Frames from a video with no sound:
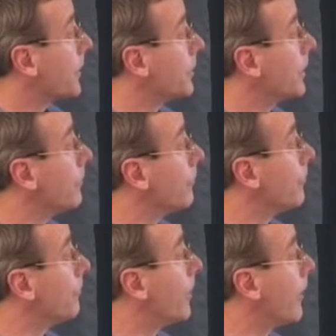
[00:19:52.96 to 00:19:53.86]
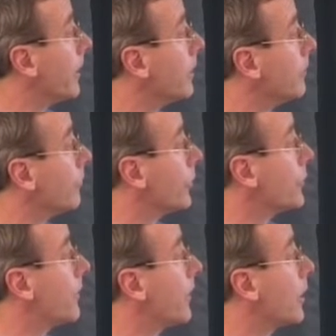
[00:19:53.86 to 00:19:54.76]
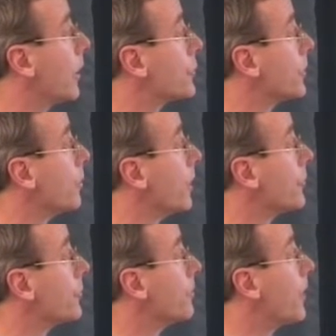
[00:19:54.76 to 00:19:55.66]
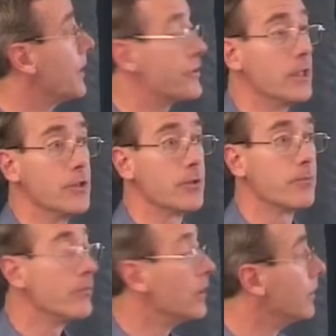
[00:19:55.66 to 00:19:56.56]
actually very, sits very closely with chimpanzees.